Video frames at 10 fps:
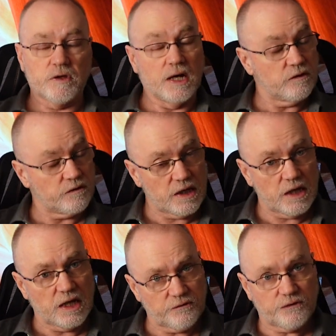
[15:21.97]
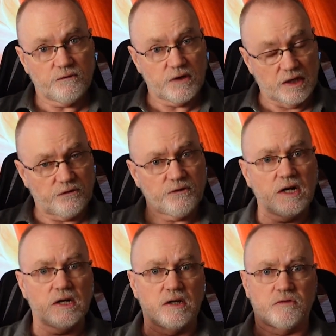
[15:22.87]
That is the
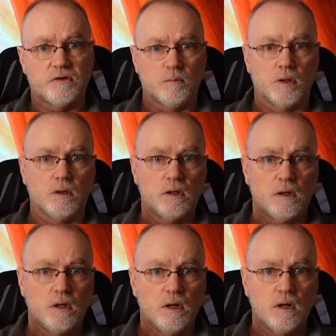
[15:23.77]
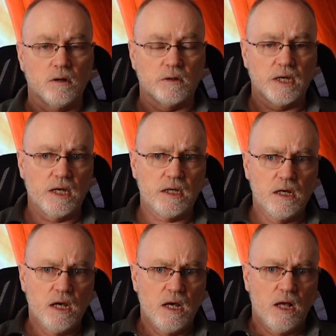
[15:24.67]
infinity symbol, okay?